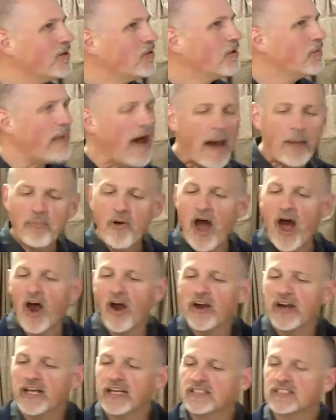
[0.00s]
When my
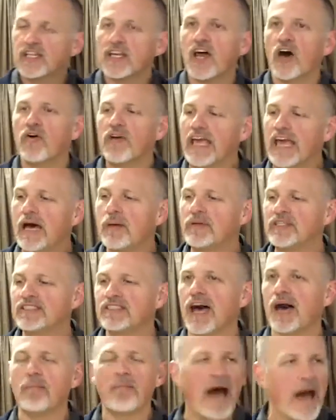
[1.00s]
priority is to know Him,
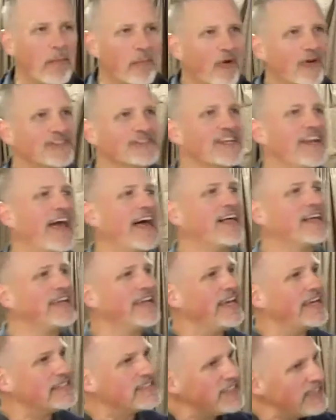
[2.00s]
it's not my
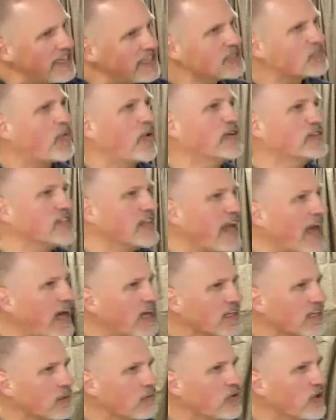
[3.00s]
personality, it's His
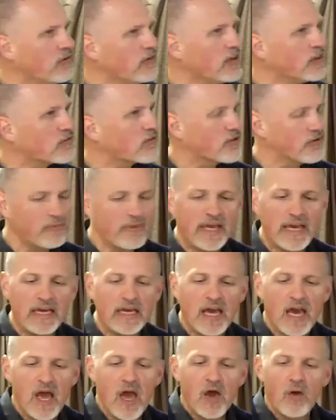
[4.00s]
personality moving through
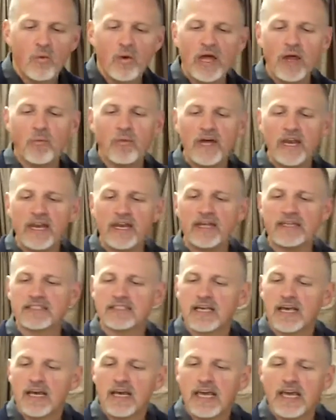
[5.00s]
me. When it
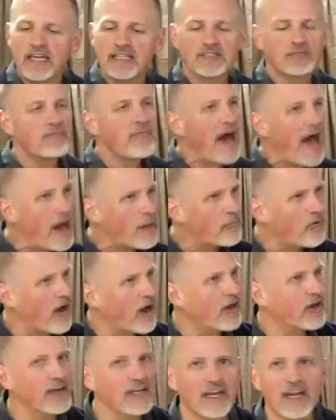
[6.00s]
is my
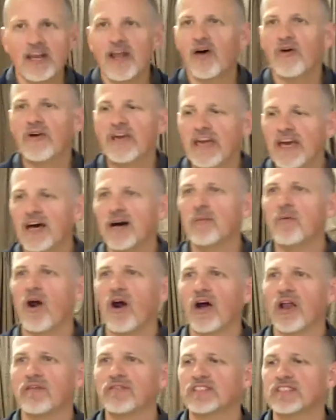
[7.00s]
priority to know Him,
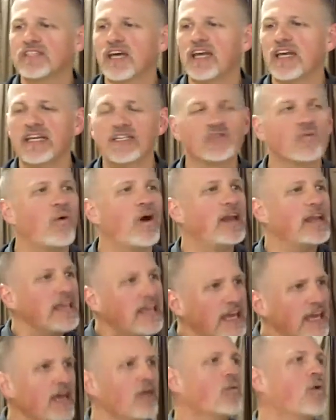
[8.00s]
all of a sudden it's what
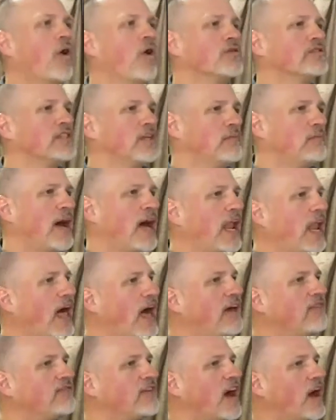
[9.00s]
He wants in my
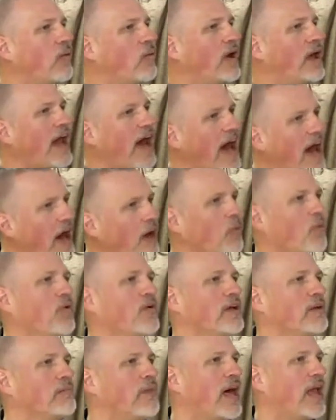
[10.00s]
life, not what I
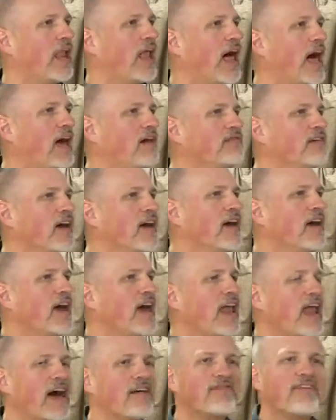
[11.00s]
want in my life.
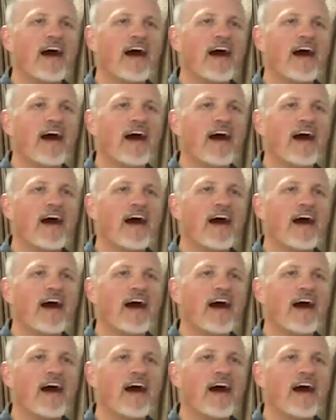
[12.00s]
And I